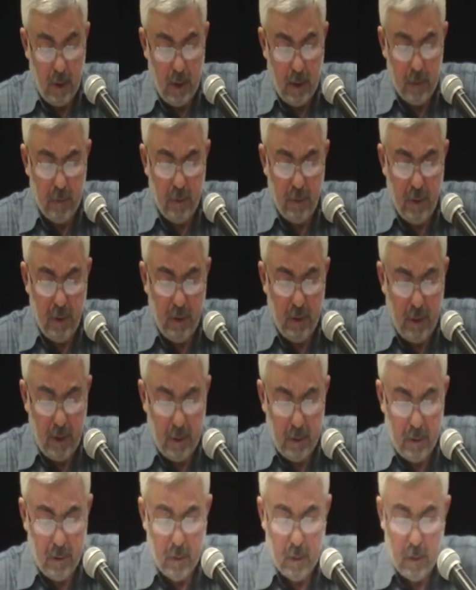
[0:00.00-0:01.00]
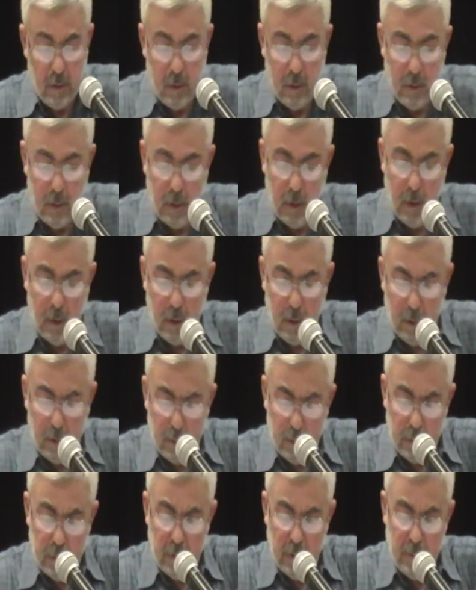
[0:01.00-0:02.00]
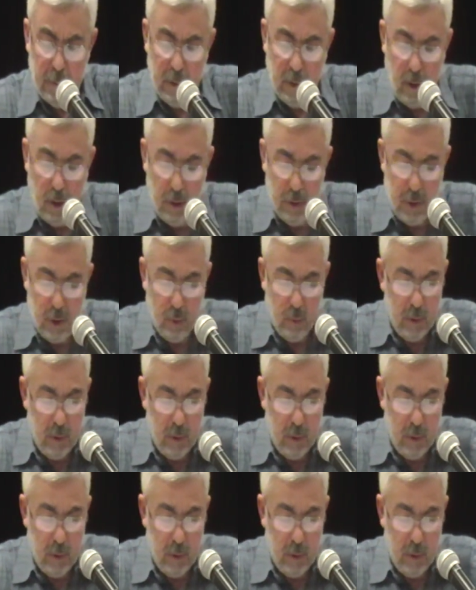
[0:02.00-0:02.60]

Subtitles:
I don't think that terminology